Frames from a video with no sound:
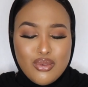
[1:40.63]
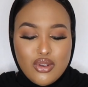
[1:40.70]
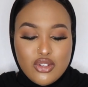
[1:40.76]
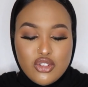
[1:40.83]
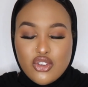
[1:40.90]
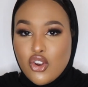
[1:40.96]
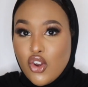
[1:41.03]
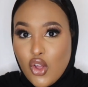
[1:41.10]
will
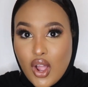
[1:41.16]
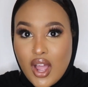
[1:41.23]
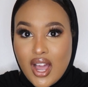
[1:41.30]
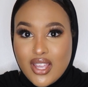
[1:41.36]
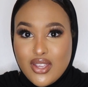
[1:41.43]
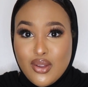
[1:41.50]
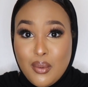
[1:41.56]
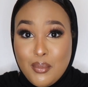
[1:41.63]
just look
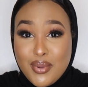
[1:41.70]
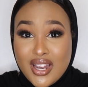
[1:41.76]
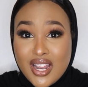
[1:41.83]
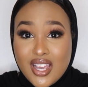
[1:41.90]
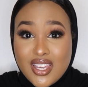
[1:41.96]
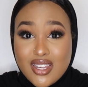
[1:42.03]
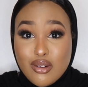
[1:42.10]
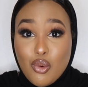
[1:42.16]
at you and be
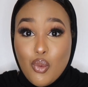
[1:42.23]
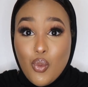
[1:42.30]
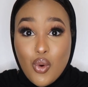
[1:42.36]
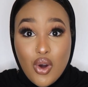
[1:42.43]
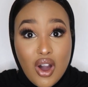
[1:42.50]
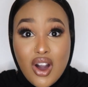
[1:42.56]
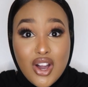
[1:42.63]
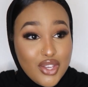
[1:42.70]
like,
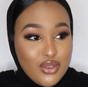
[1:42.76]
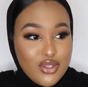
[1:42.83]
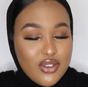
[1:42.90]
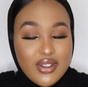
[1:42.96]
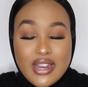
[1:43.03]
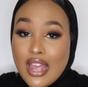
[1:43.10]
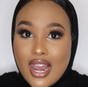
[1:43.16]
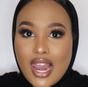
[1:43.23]
what are you doing?